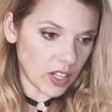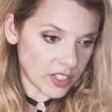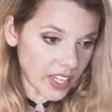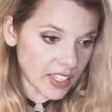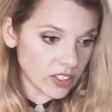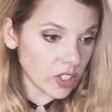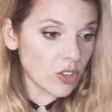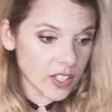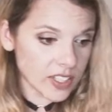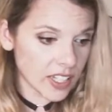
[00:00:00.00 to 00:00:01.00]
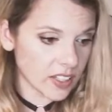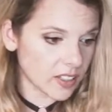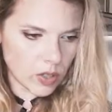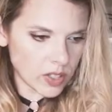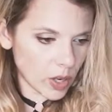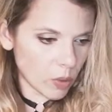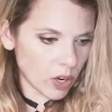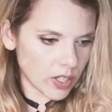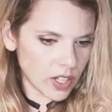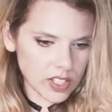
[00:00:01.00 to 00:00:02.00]
That's eight. No, that's eight. Is that
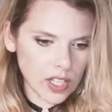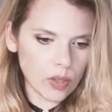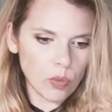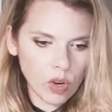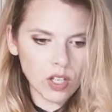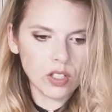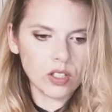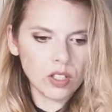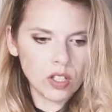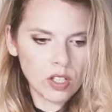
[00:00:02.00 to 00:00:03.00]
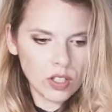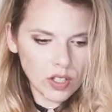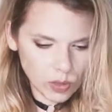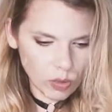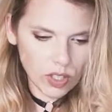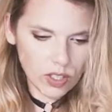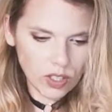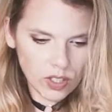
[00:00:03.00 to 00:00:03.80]
one? That's eight. One, that's one.